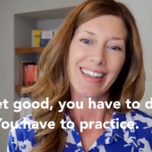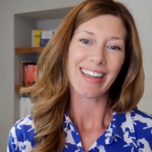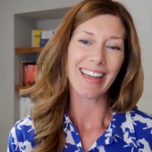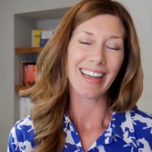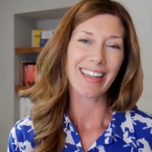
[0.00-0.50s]

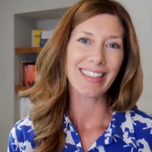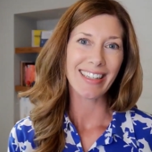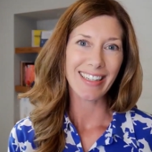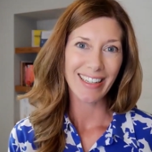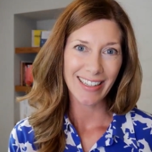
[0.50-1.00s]
And
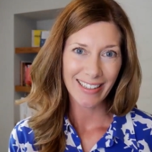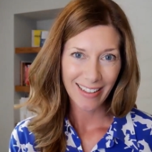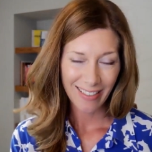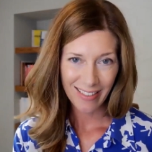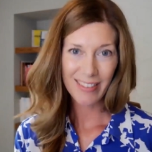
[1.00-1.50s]
in
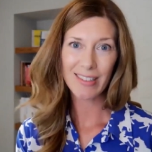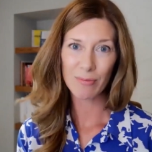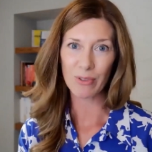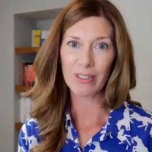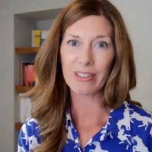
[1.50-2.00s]
this
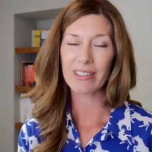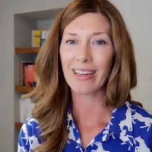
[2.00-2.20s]
book,